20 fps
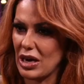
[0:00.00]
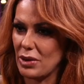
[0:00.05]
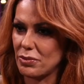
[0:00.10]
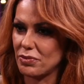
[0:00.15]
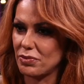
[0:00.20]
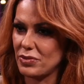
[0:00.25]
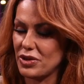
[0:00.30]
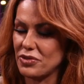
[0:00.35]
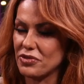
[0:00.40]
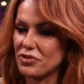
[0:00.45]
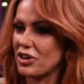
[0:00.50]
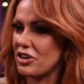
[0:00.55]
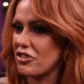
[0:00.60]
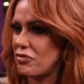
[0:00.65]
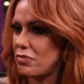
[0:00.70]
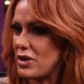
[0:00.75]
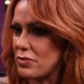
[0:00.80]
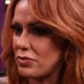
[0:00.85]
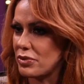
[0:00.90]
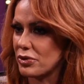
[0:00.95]
I'm in front
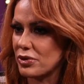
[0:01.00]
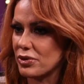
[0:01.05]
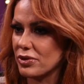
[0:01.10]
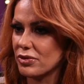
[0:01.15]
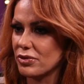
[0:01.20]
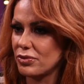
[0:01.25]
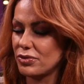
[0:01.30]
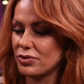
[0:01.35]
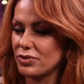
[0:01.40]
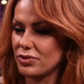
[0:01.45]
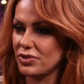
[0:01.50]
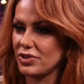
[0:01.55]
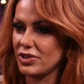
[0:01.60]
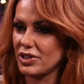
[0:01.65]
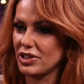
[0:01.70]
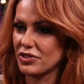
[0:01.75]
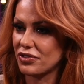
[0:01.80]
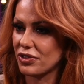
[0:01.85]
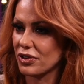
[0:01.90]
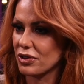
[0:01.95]
of people
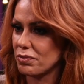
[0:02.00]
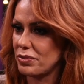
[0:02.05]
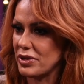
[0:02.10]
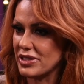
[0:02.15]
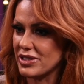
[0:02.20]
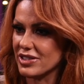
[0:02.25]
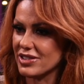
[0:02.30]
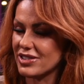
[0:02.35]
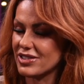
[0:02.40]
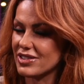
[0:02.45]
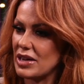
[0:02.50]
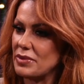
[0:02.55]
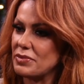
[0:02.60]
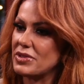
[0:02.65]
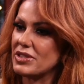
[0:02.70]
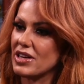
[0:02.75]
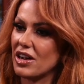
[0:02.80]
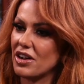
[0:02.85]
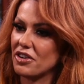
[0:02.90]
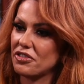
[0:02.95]
for business type
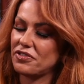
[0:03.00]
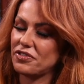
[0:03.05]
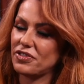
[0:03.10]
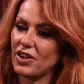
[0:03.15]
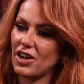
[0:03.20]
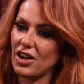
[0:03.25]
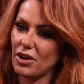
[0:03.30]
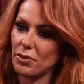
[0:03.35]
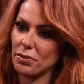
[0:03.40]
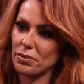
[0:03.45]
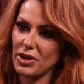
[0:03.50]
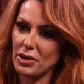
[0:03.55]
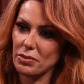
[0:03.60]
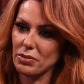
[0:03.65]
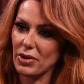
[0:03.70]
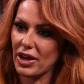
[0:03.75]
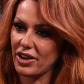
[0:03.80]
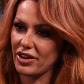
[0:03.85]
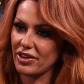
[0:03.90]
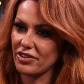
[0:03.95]
stuff in
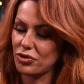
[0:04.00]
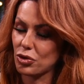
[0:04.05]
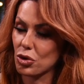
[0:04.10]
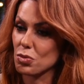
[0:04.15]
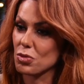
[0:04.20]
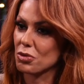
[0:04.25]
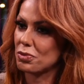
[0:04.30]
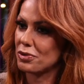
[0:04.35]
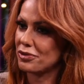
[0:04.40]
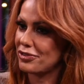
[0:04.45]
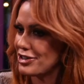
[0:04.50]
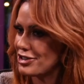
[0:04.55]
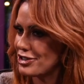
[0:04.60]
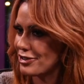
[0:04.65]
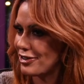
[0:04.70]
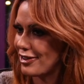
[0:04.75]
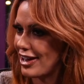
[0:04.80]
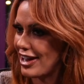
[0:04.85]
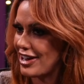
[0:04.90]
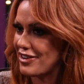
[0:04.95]
my former
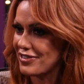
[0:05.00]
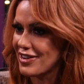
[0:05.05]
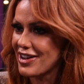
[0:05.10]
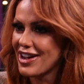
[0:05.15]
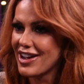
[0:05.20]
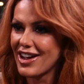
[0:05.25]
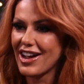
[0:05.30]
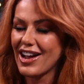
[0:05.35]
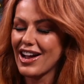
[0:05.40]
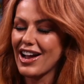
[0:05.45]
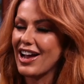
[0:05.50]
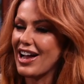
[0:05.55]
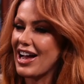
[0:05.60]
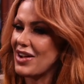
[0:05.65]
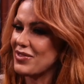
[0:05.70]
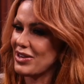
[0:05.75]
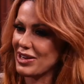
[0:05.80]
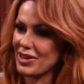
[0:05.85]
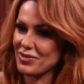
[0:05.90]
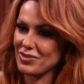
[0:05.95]
professional life,
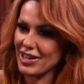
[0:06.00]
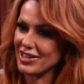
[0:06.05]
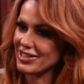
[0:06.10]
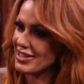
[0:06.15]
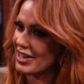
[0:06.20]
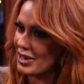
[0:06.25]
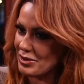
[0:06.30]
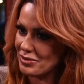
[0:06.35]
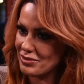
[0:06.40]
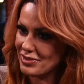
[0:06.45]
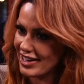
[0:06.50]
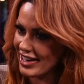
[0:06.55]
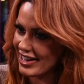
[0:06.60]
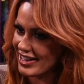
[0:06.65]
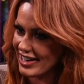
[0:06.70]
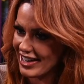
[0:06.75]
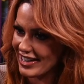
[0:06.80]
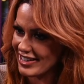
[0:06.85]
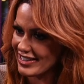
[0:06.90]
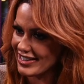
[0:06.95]
I mean, I'm not dumb.
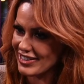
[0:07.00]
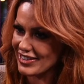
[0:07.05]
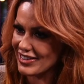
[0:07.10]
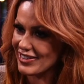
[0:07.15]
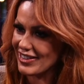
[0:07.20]
I know.